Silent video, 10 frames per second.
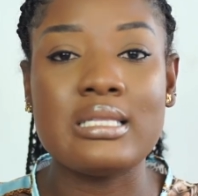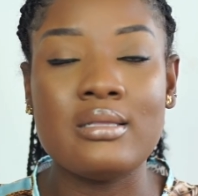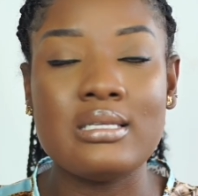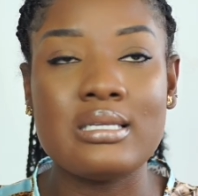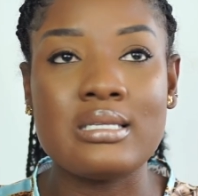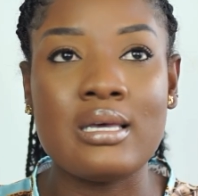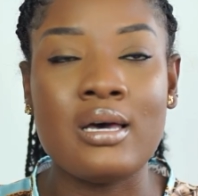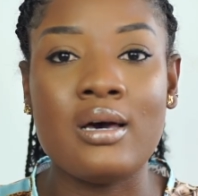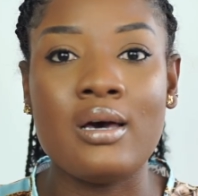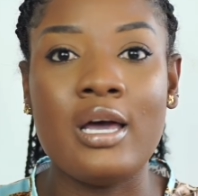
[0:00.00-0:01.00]
This is
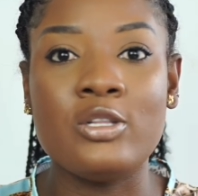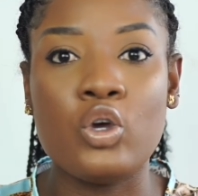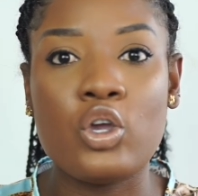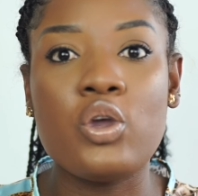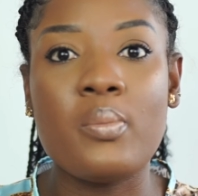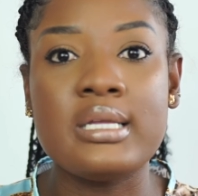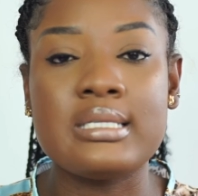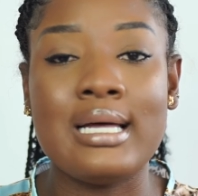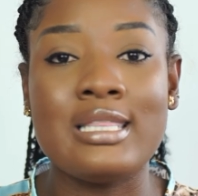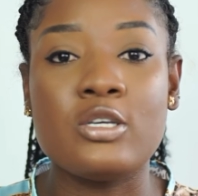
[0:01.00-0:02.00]
a, a,
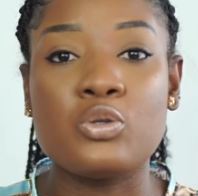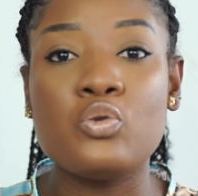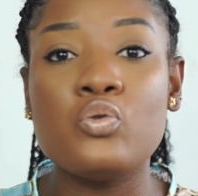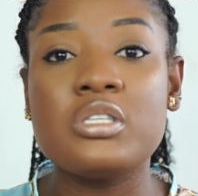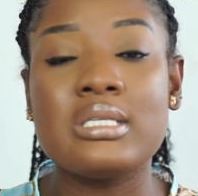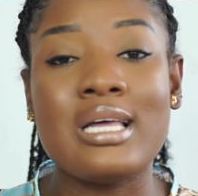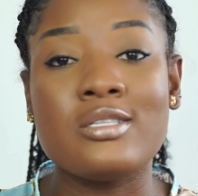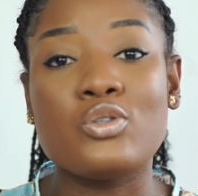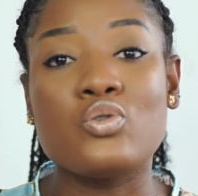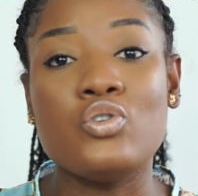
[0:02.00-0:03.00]
document that the school
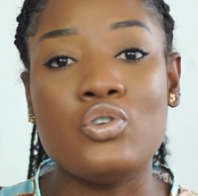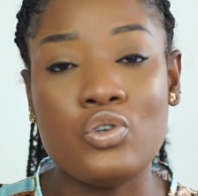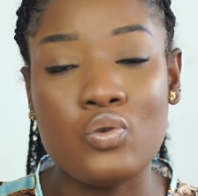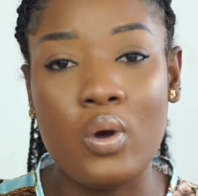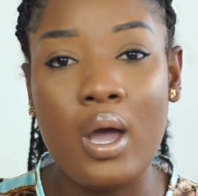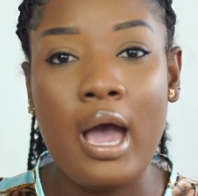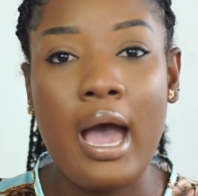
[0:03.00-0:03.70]
sends to you